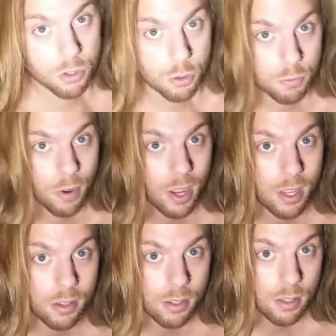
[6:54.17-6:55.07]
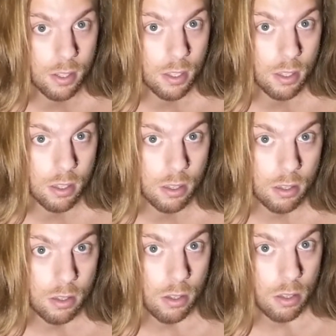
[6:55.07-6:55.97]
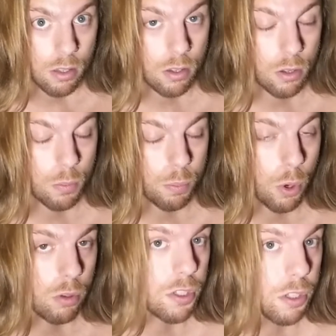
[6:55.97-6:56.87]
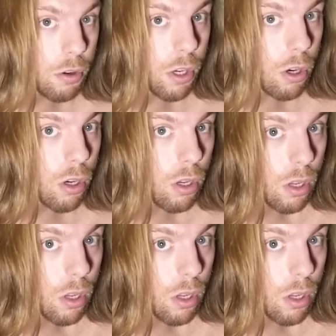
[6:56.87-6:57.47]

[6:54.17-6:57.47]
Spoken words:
to find the posterior